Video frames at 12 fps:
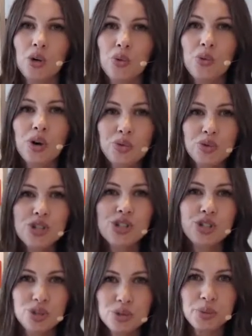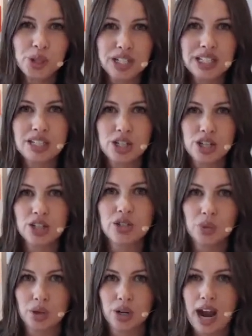what would you put into
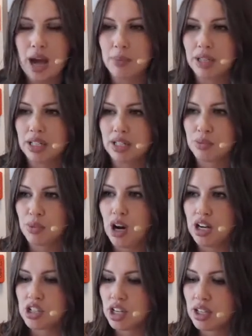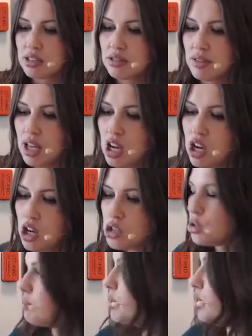your happiness project?
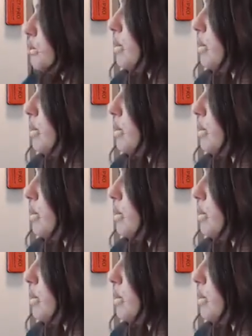So I'm going to